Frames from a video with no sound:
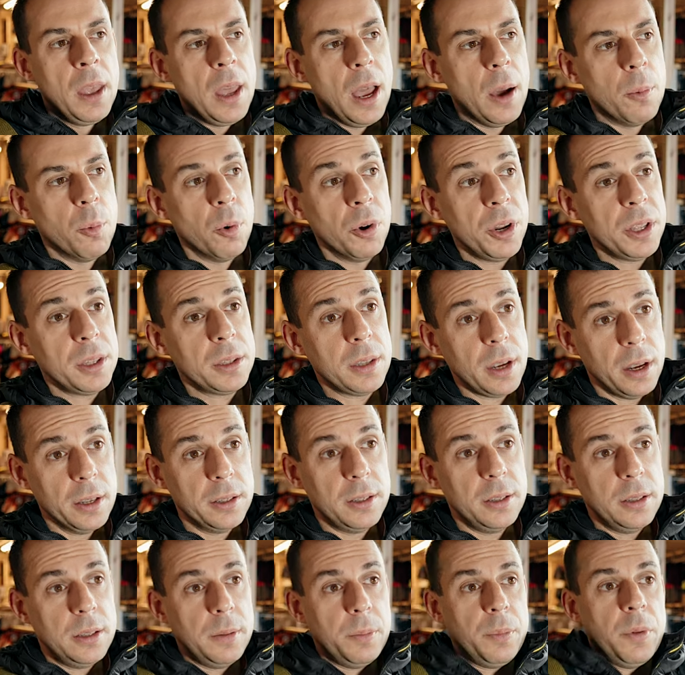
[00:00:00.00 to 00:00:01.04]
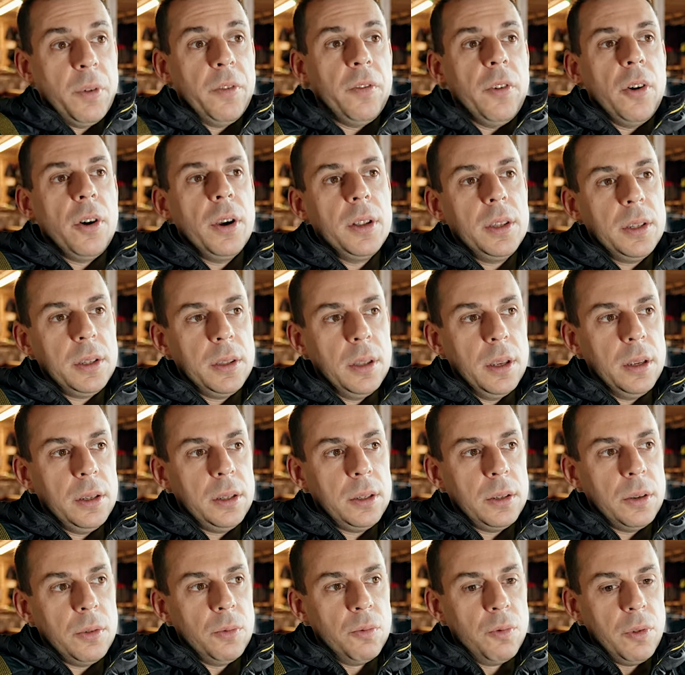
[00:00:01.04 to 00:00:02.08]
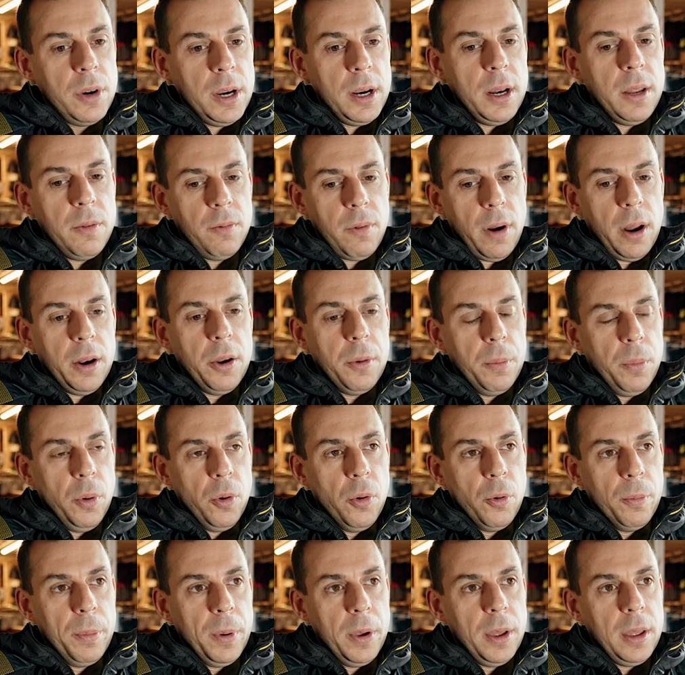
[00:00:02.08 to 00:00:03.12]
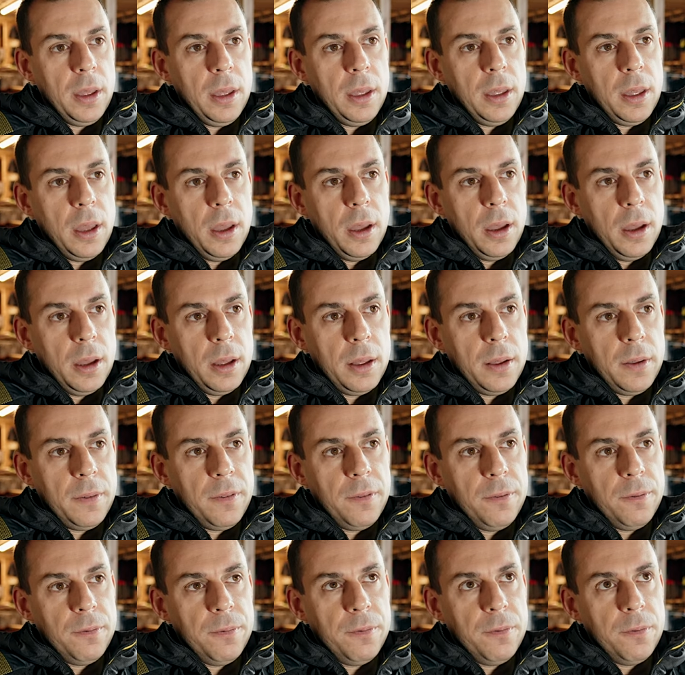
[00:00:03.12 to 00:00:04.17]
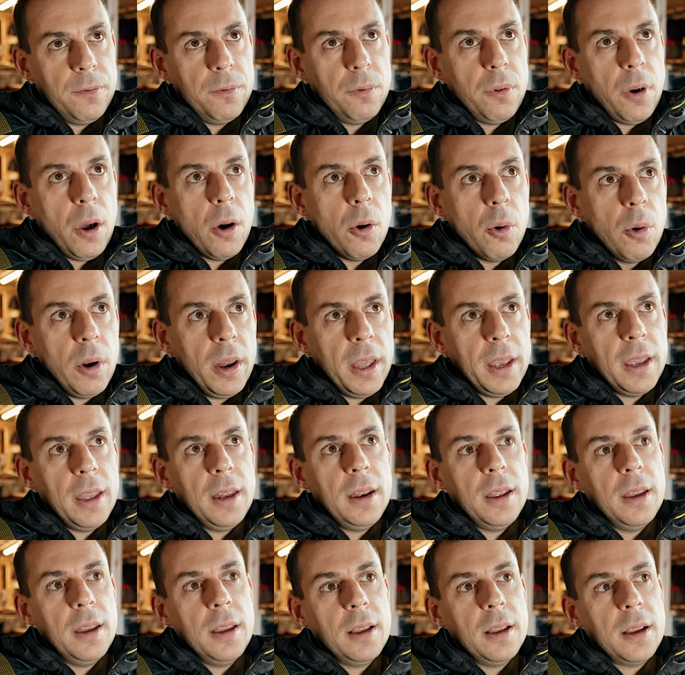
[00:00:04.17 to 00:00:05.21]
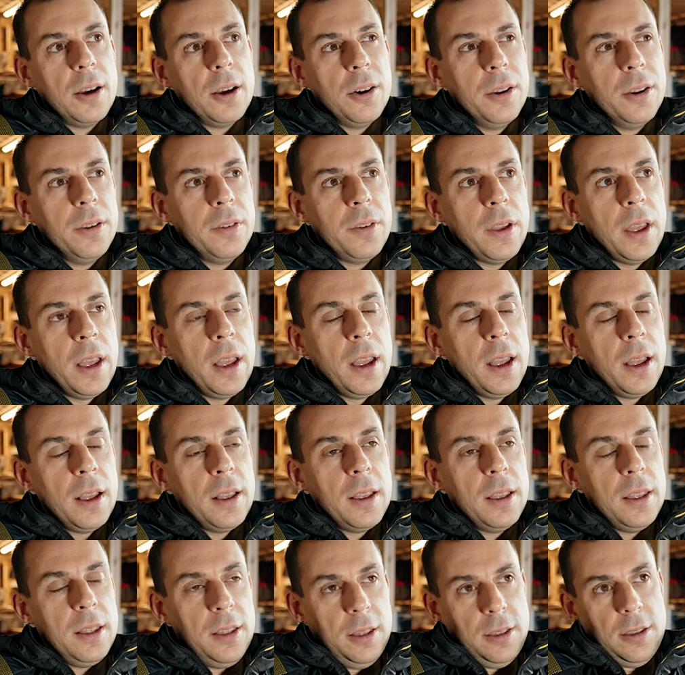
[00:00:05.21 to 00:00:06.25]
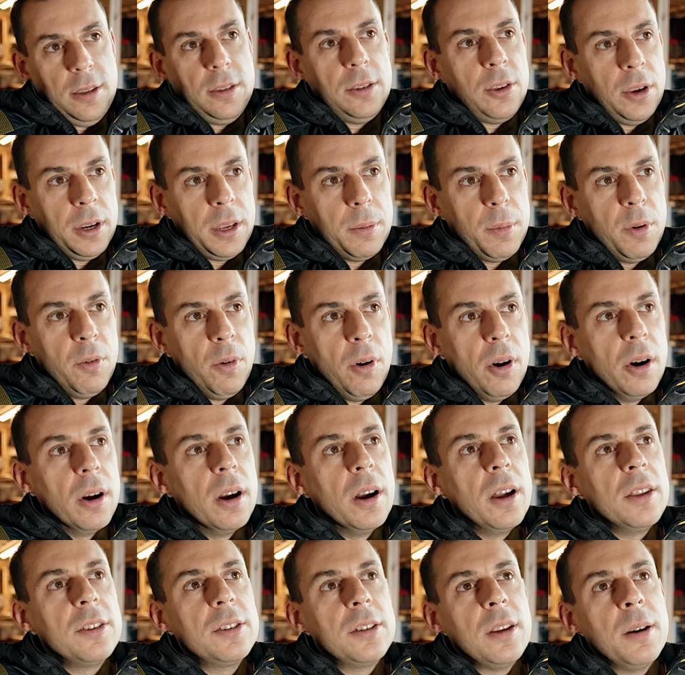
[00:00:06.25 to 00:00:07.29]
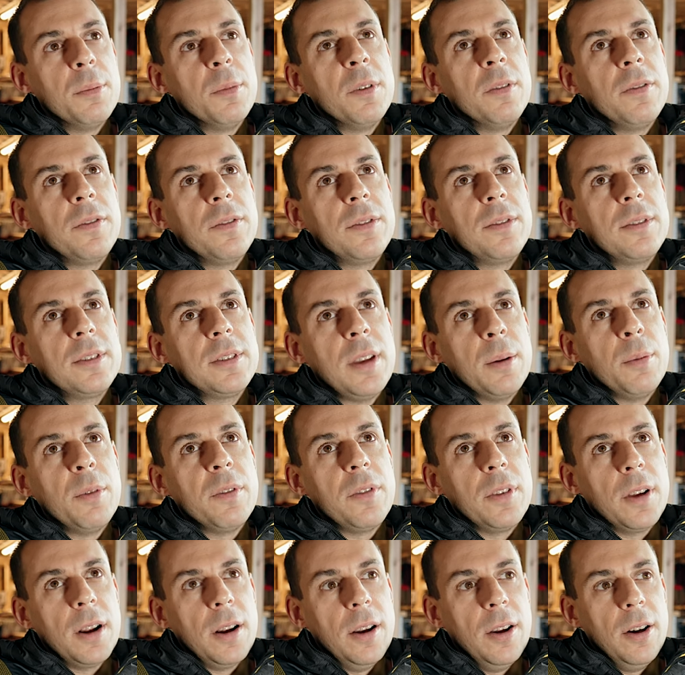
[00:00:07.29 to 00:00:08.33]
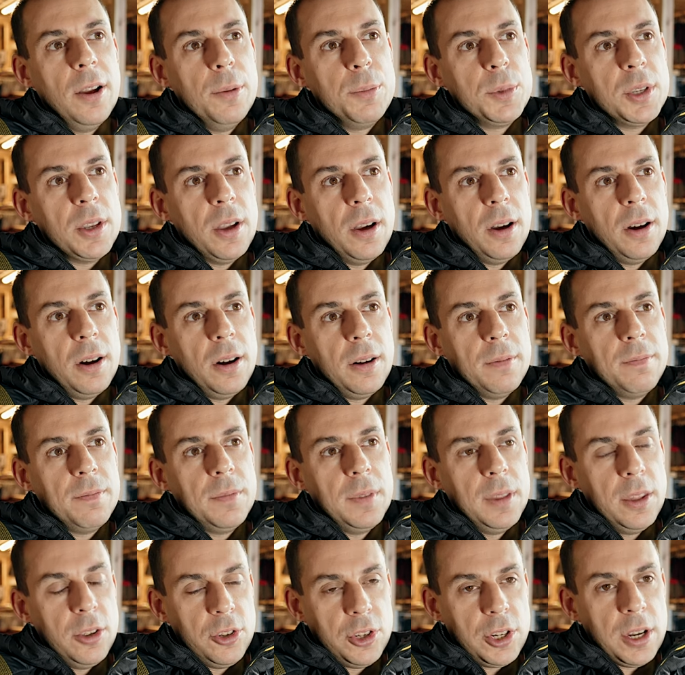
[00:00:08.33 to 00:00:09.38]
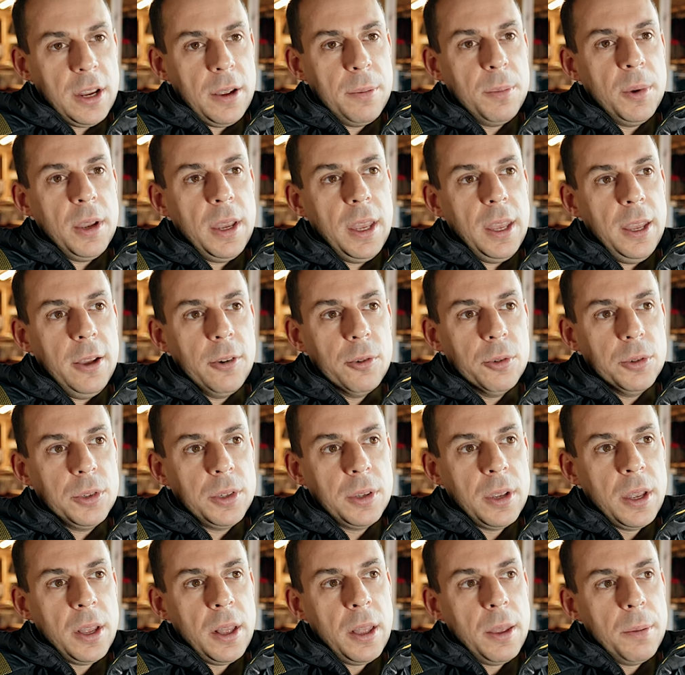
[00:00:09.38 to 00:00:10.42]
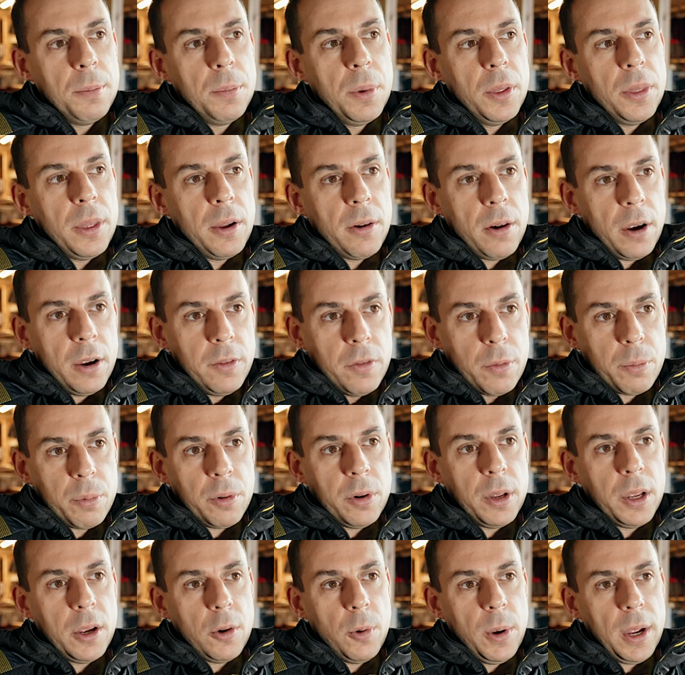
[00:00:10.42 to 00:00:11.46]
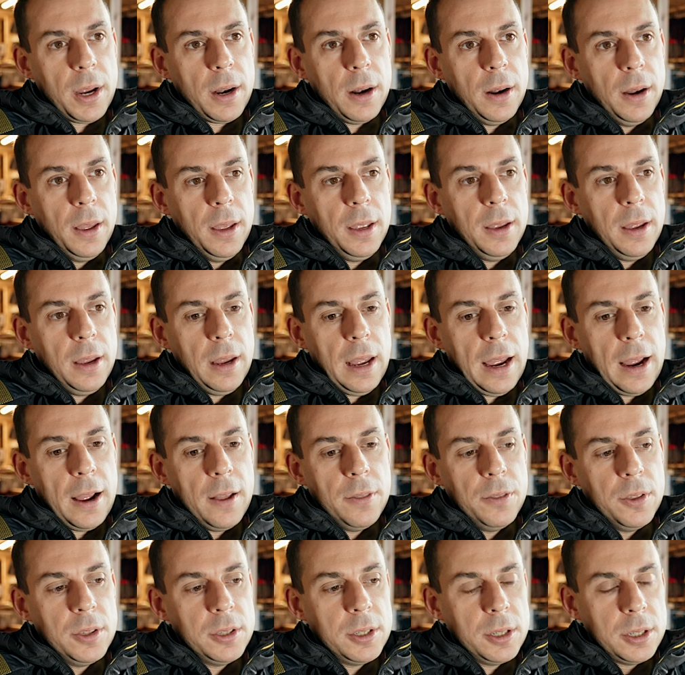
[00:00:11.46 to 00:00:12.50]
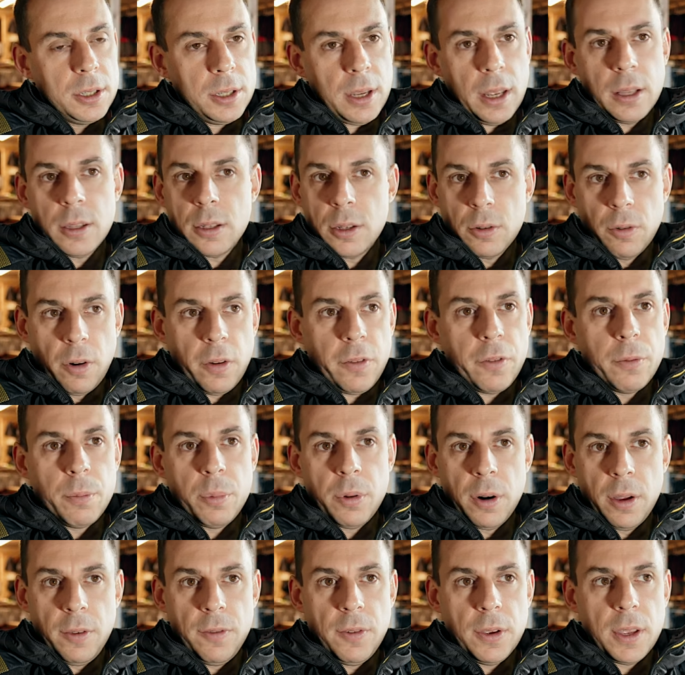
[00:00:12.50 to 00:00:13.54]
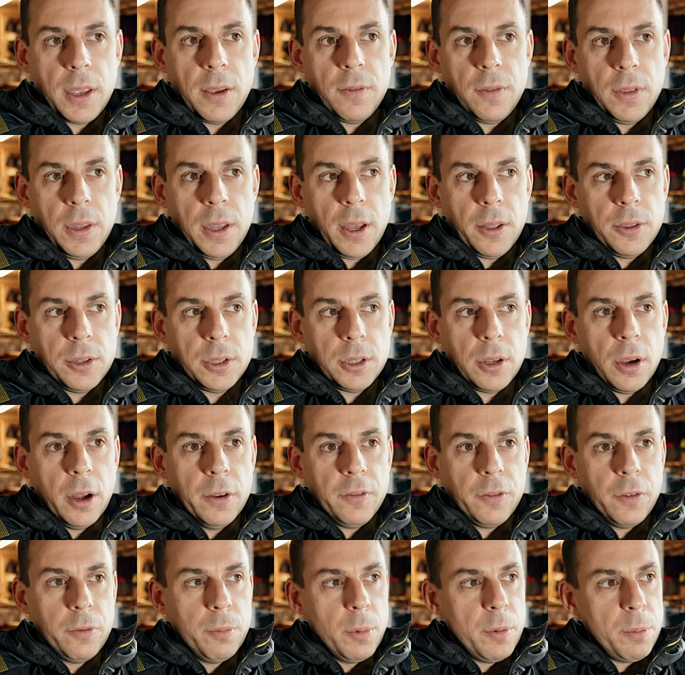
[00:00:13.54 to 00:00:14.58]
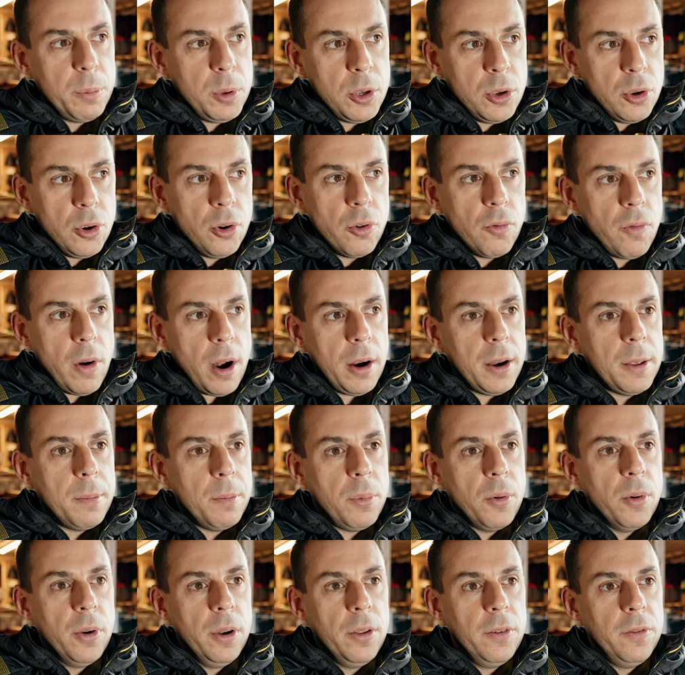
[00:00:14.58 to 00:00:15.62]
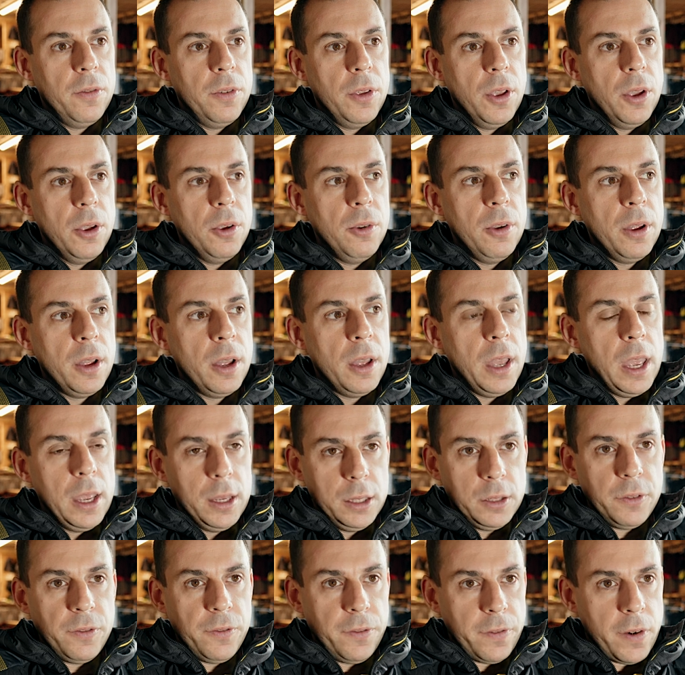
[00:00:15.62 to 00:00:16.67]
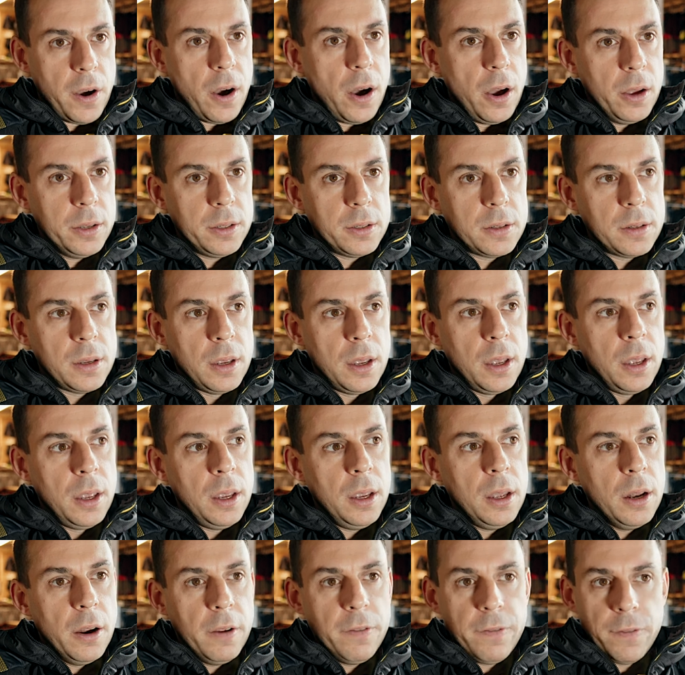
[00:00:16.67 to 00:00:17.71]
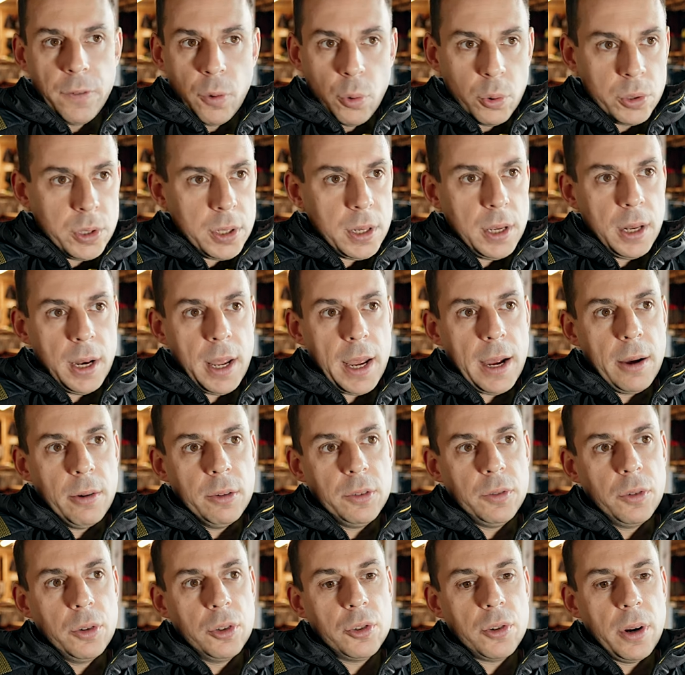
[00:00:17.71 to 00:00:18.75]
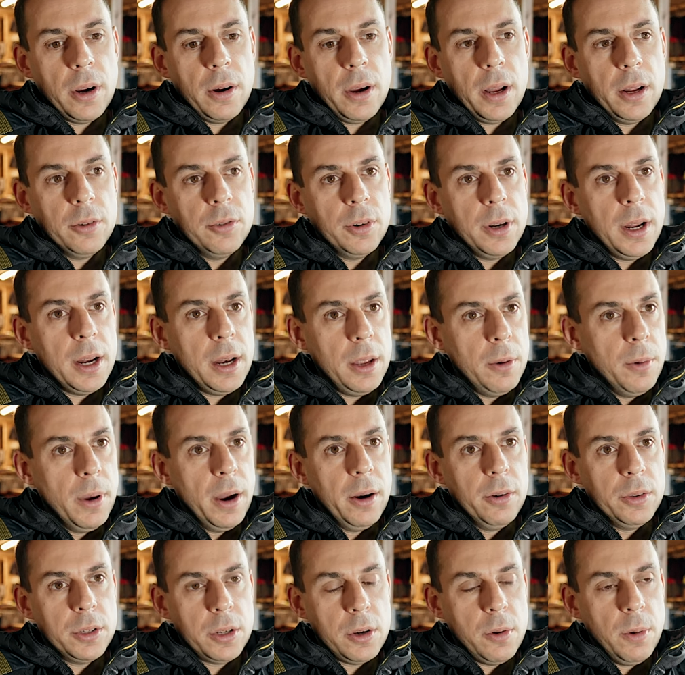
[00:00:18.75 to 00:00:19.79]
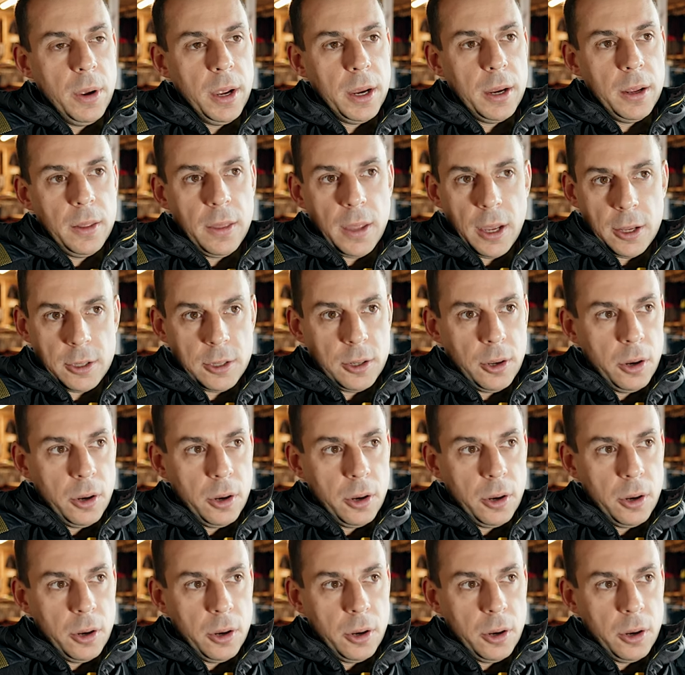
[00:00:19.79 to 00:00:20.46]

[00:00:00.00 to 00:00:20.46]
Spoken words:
And what it does is it provides this really runnable, but rolling in a kind of, don't get me wrong, some of the climbs are legitimate hills, but they're over pretty quickly and the descents are often pretty forgiving the other side. From a pure running point of view, it's fast. You know, 14 hours for a trail 100 anywhere is quick, and that's